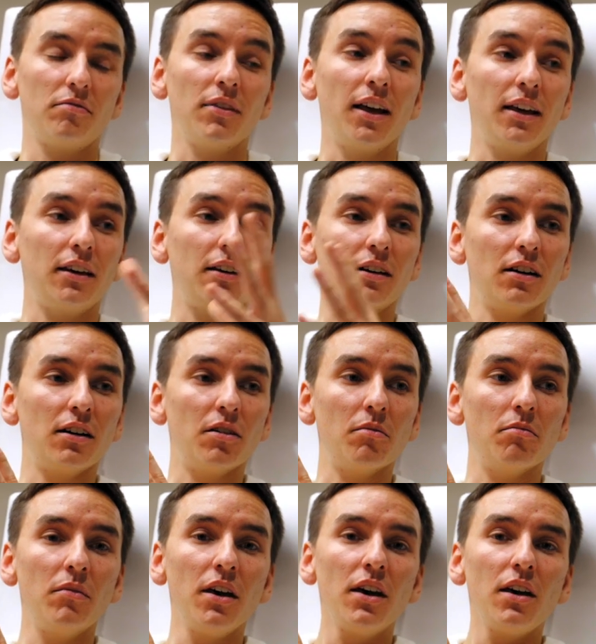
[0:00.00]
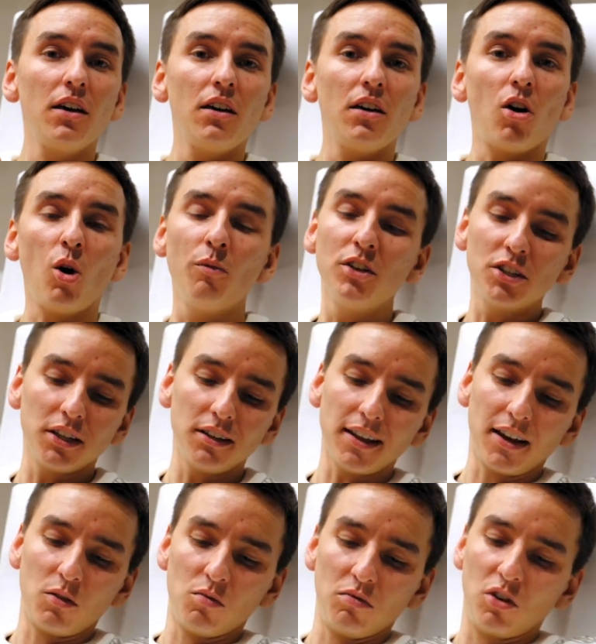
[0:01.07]
Like um, obviously
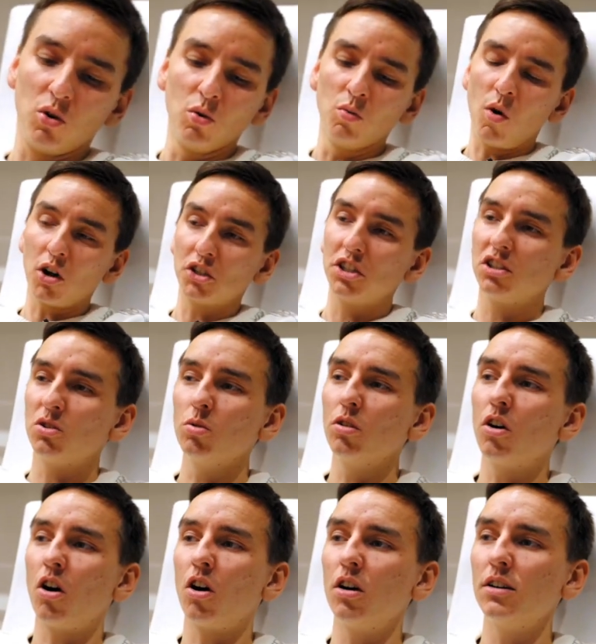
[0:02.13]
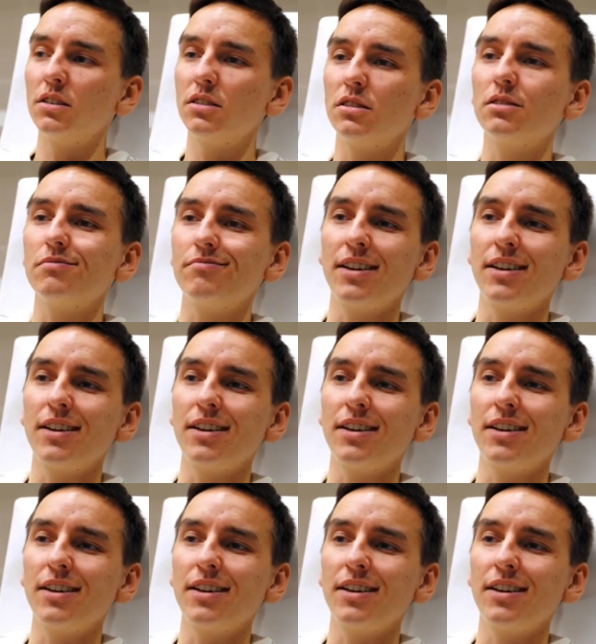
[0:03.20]
like cool watches, cool cars,